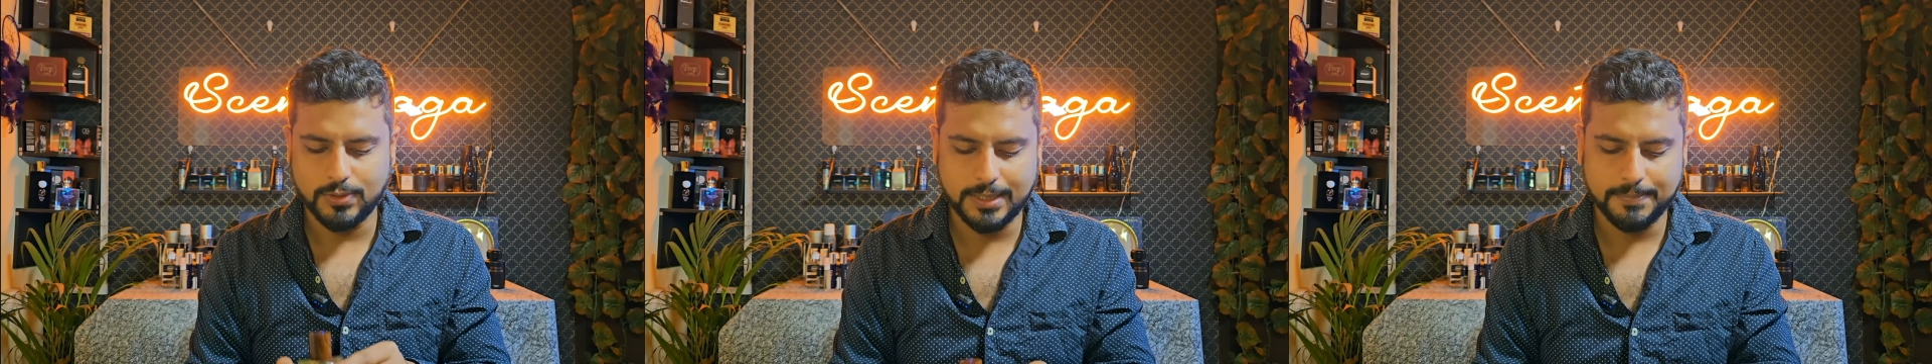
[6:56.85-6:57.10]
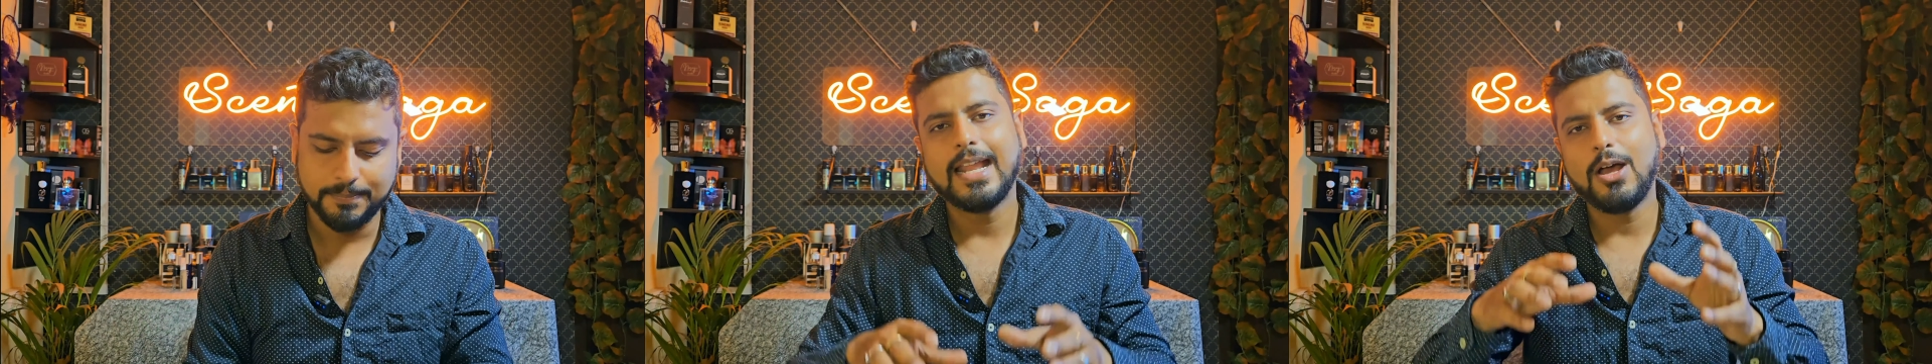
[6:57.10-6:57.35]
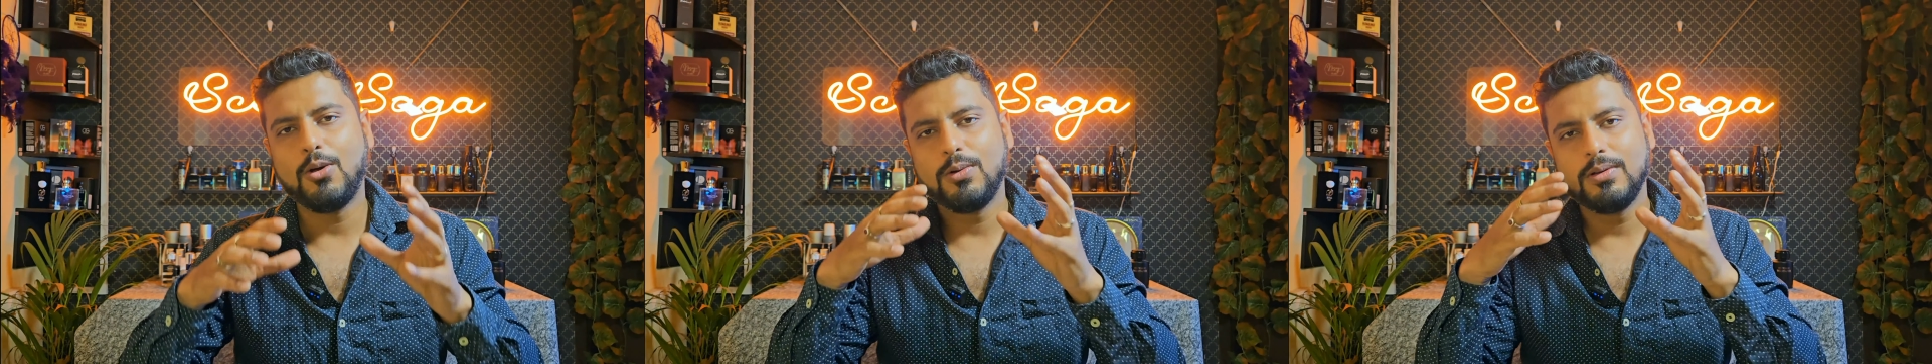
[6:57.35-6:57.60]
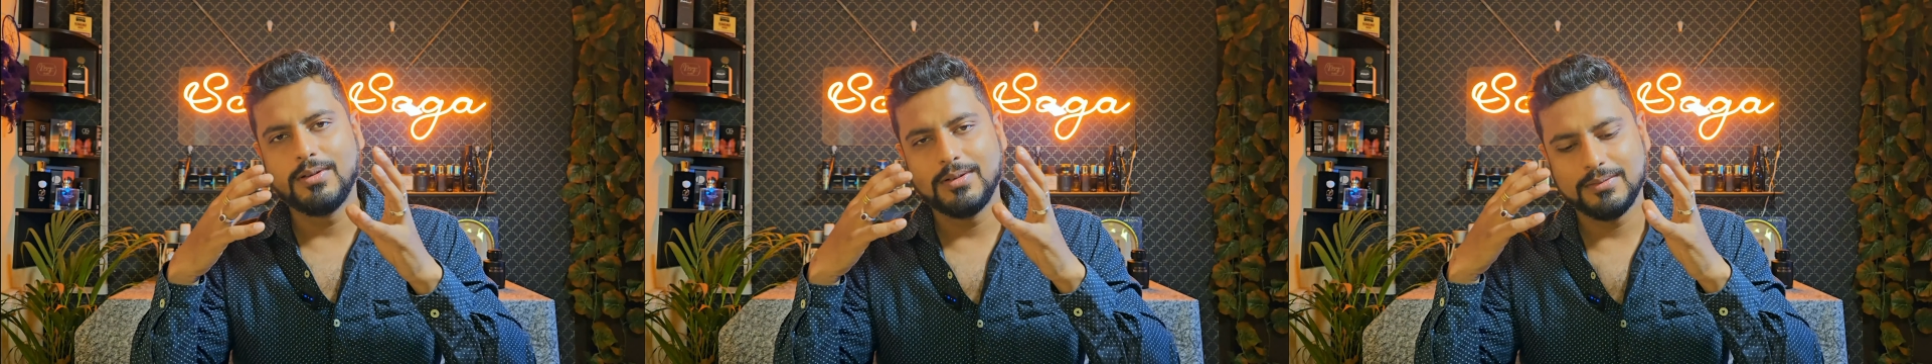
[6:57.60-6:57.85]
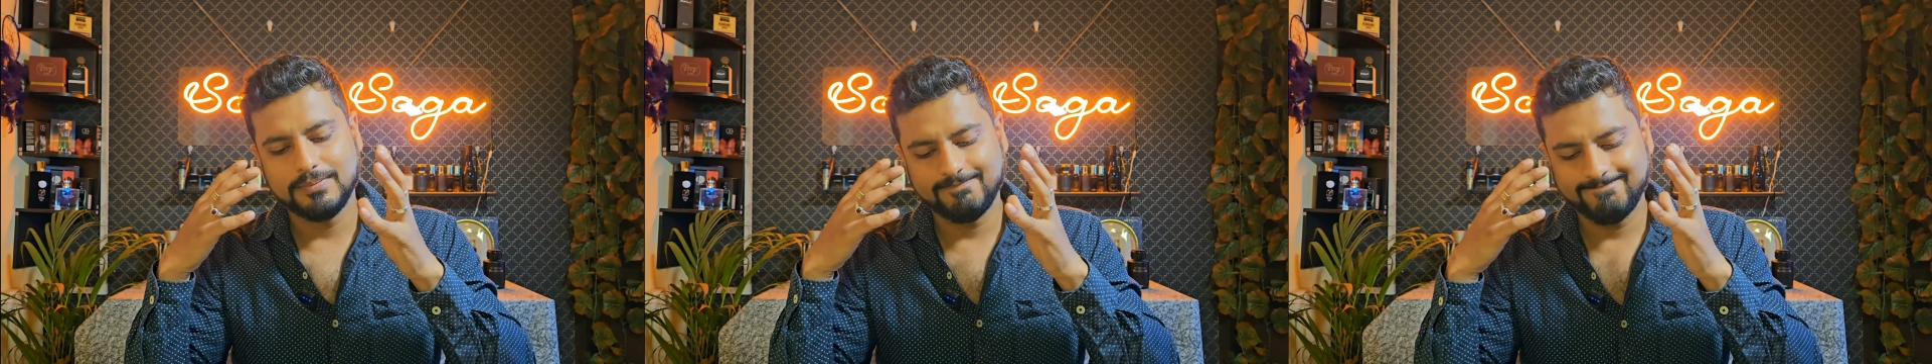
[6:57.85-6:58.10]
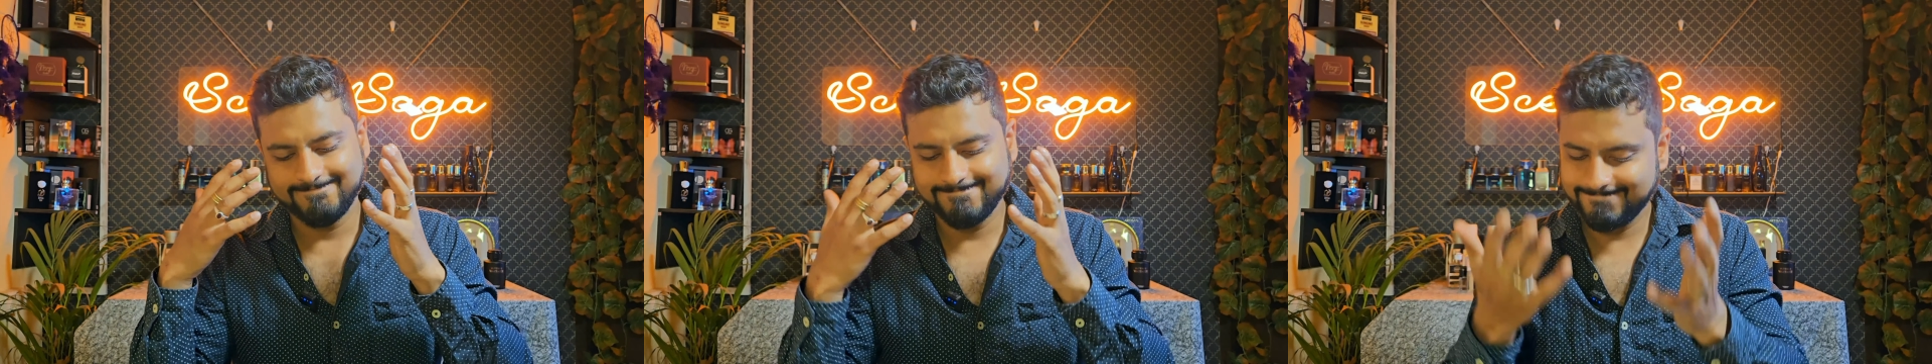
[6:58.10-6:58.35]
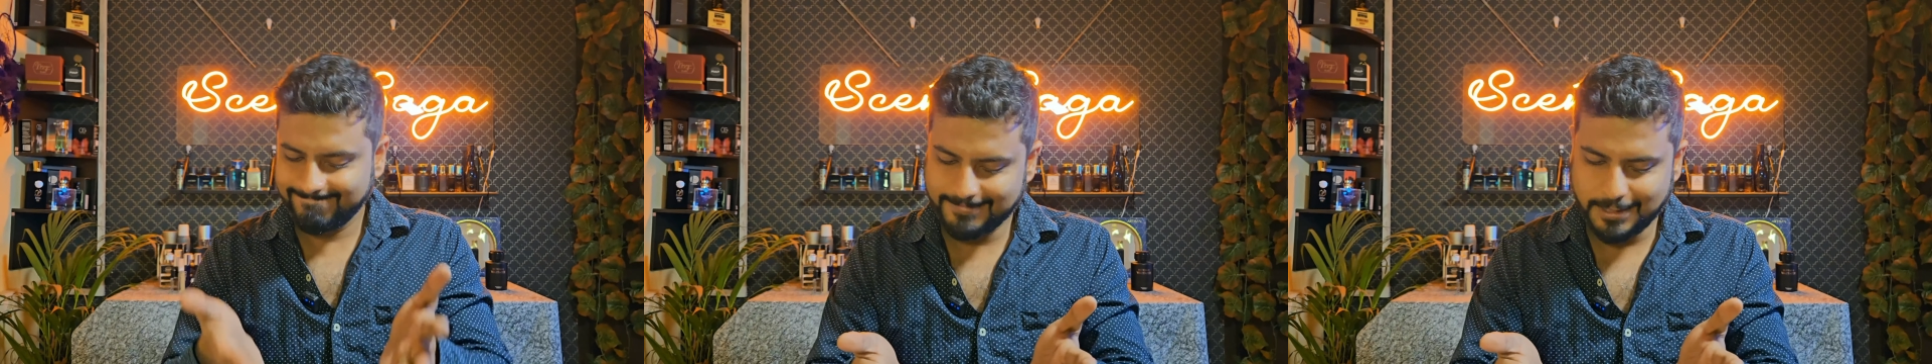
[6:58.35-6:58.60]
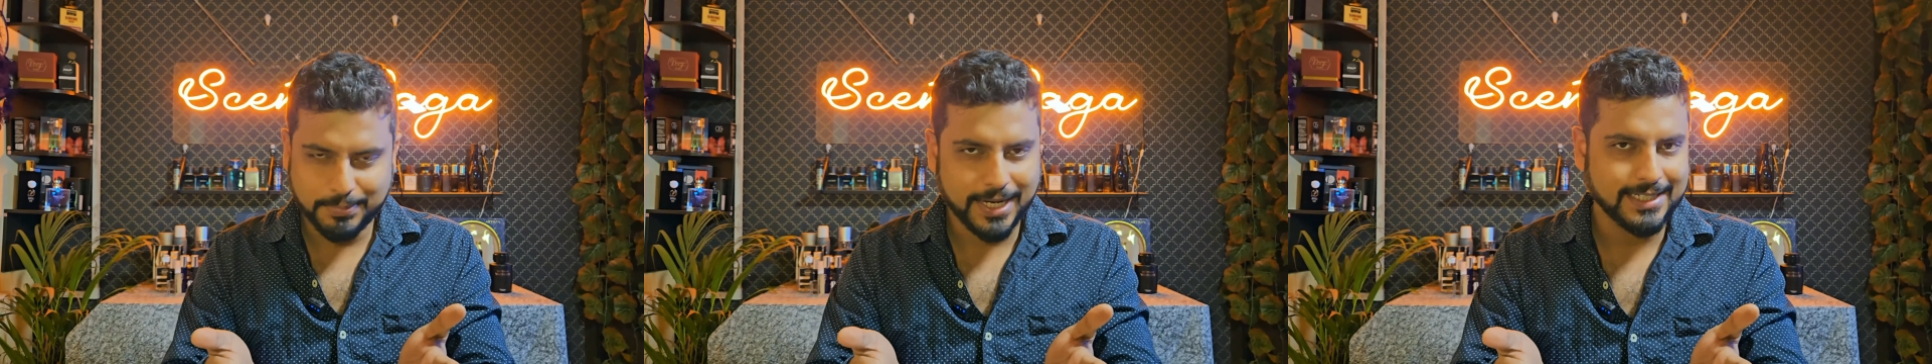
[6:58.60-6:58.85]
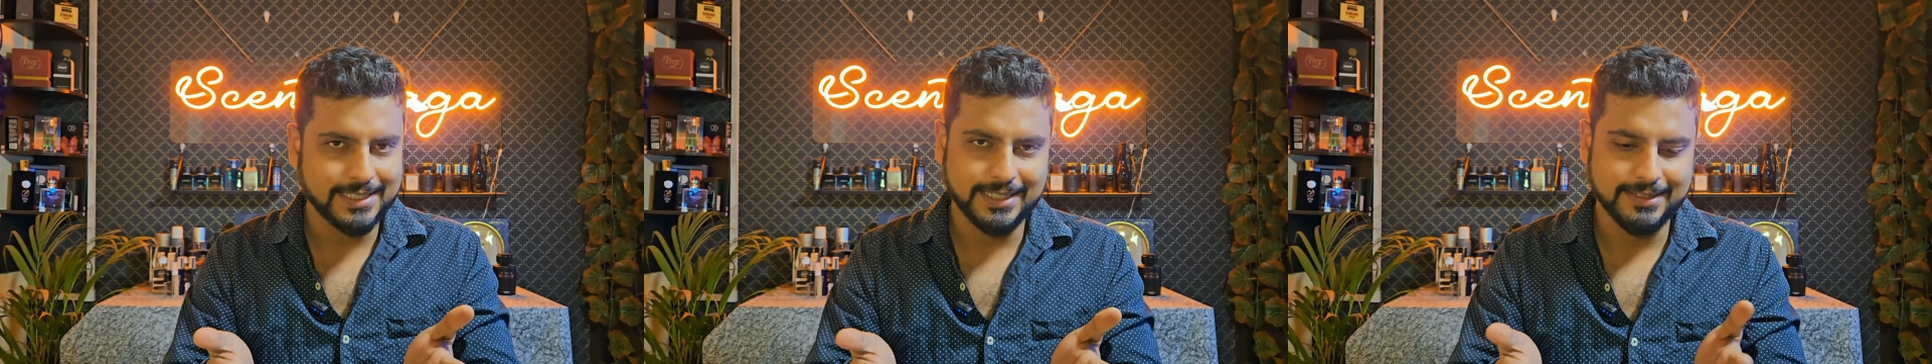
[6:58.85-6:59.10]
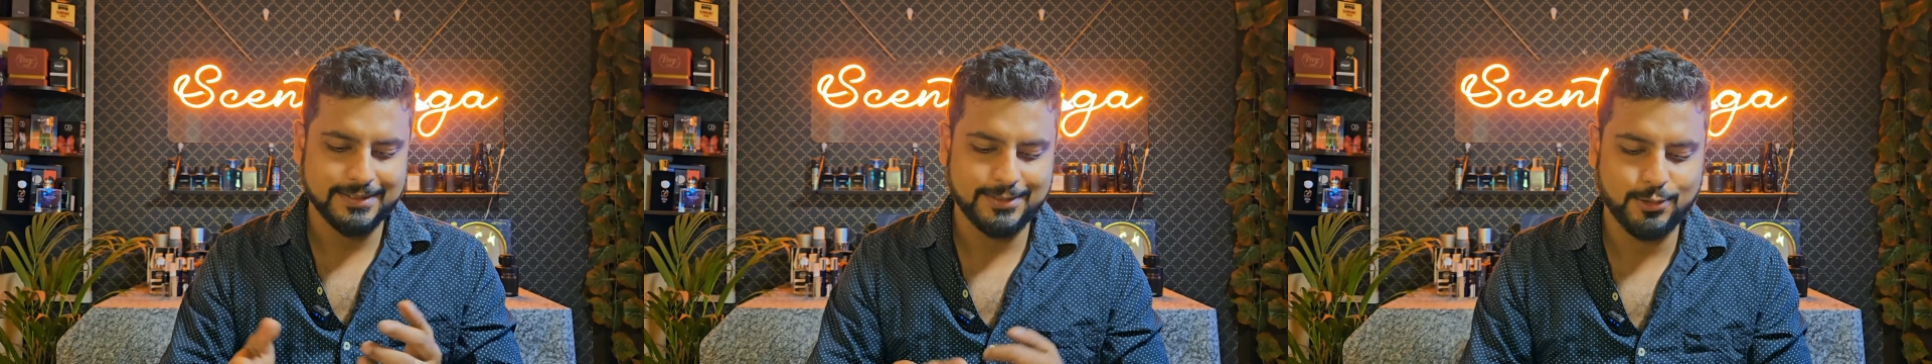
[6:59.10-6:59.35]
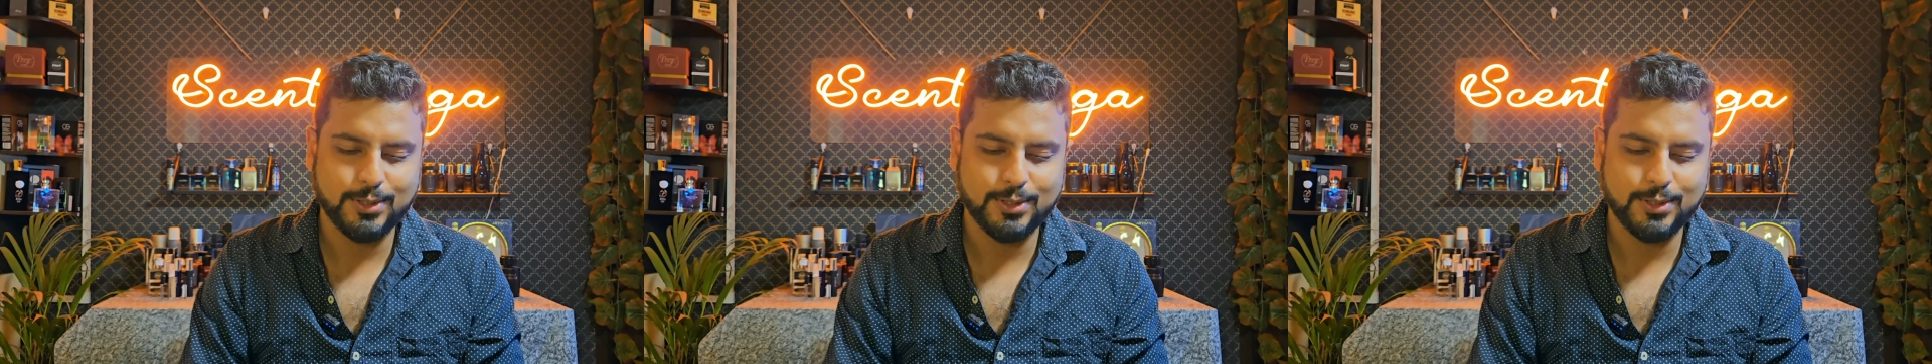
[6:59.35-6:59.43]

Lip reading: Okay, now the pricing.